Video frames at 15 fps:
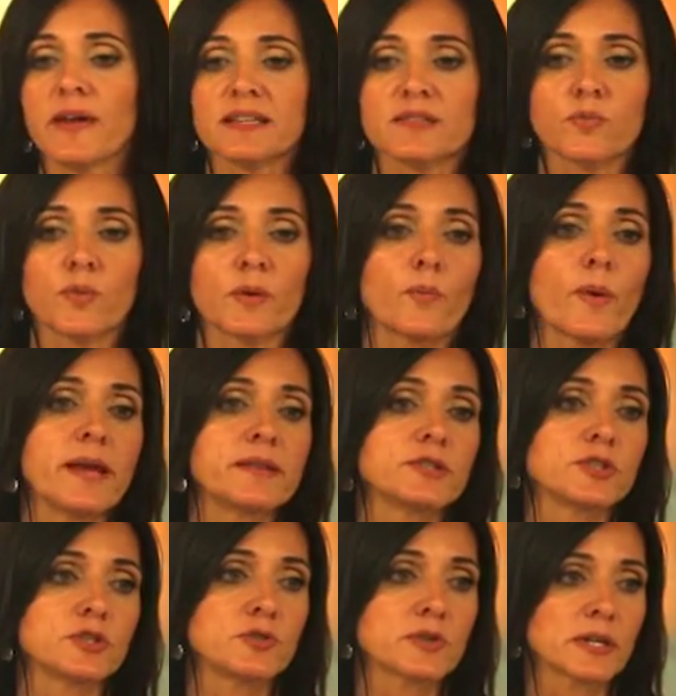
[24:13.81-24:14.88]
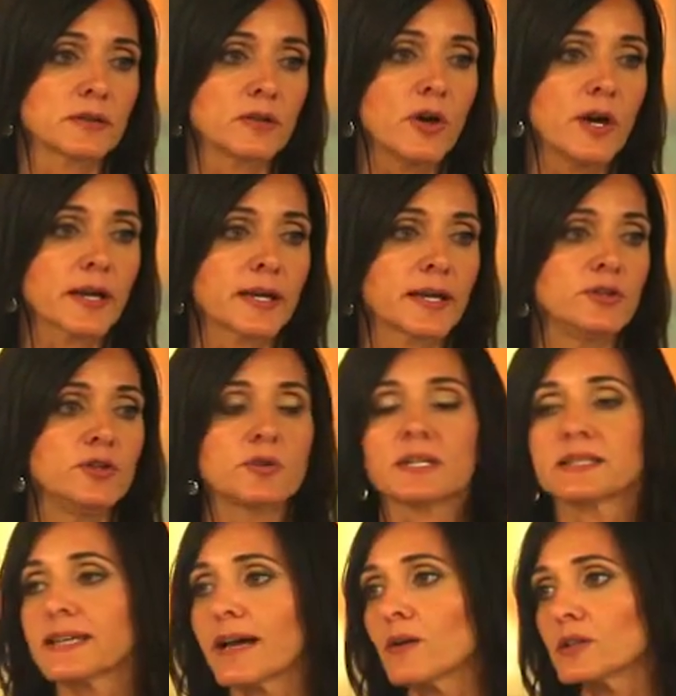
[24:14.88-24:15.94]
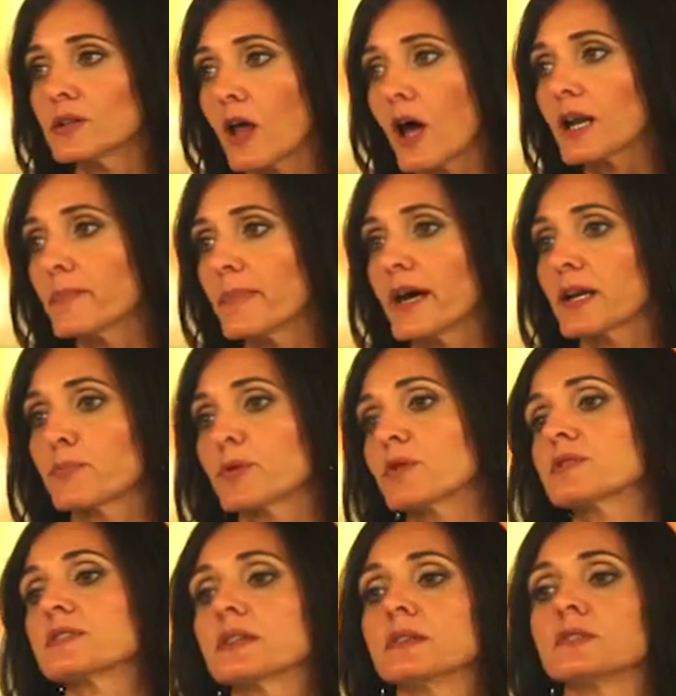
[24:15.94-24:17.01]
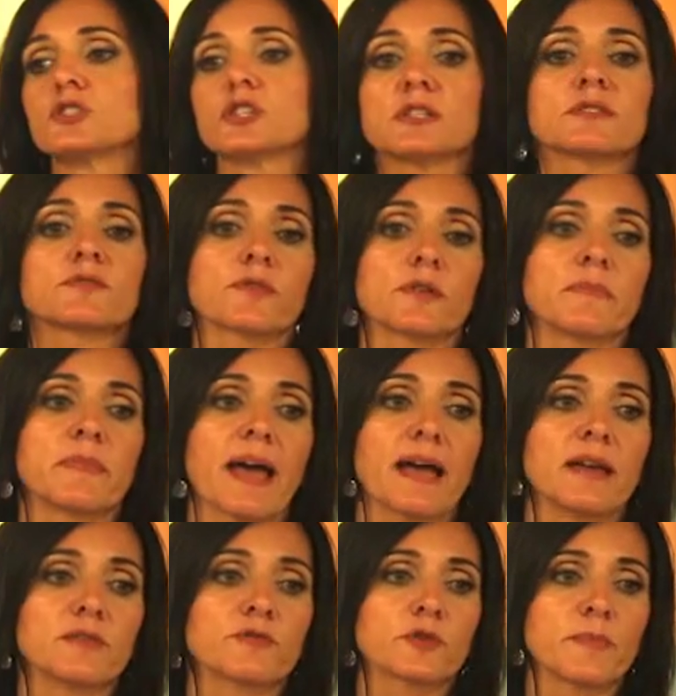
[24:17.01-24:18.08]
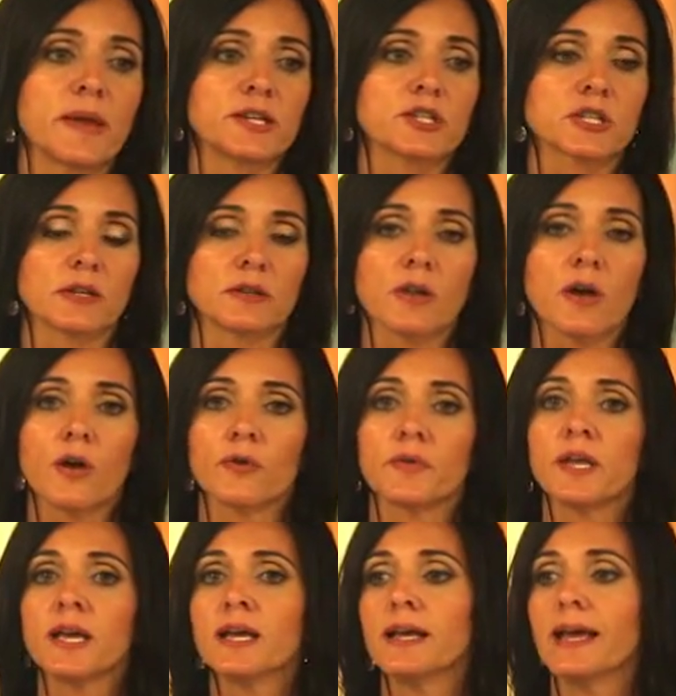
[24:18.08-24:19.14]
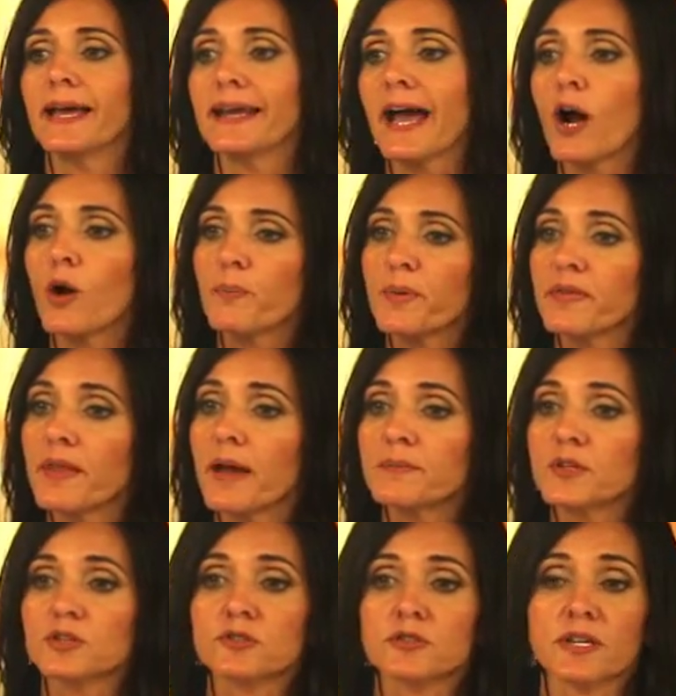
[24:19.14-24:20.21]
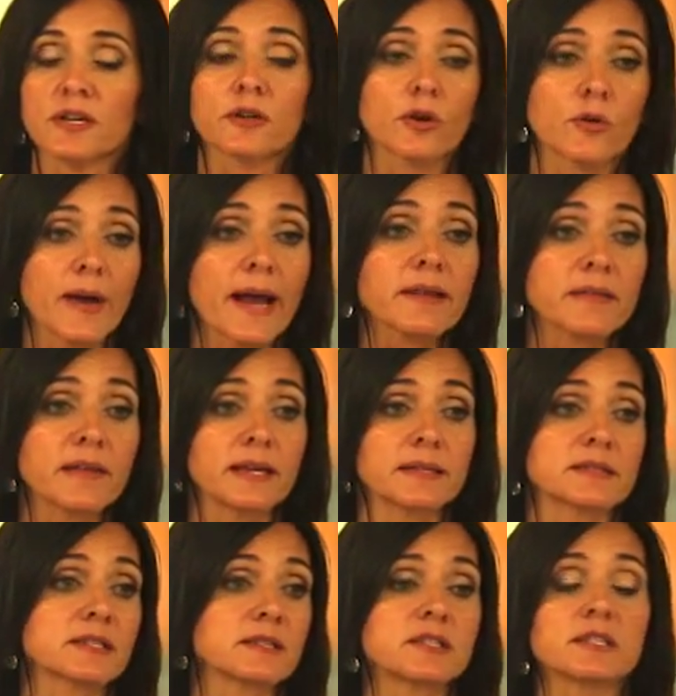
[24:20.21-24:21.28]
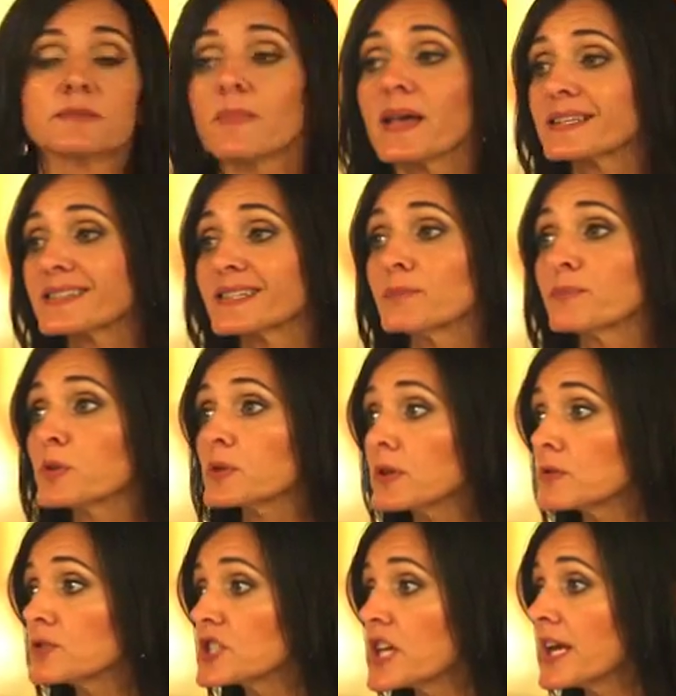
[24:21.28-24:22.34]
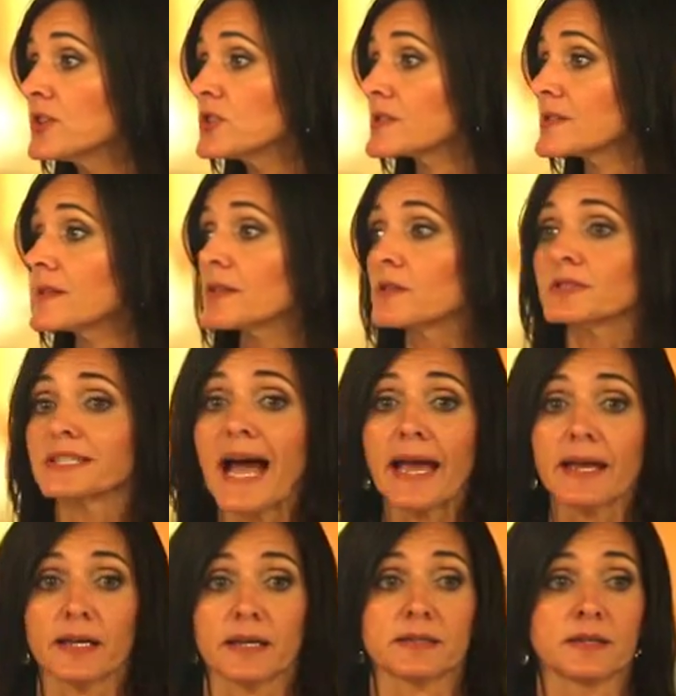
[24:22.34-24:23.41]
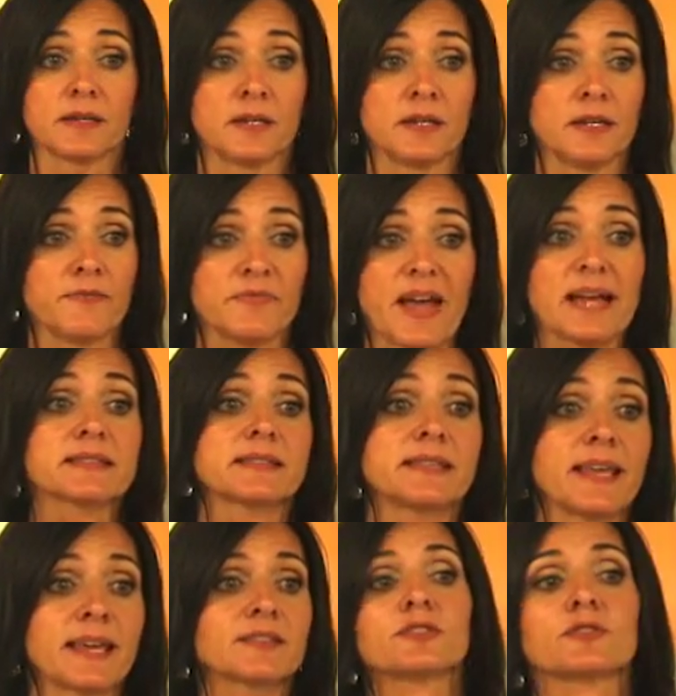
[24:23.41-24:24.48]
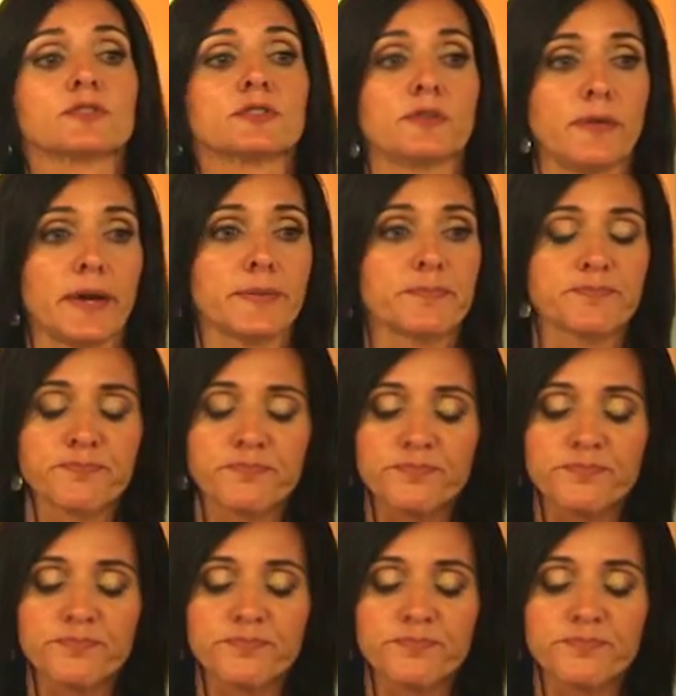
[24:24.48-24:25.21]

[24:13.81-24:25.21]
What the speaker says: That's one way that you can look, and you can tell a lot about a person just from that information alone and helping them to correct things, to just make simple little changes in their diet. That's the answer to it.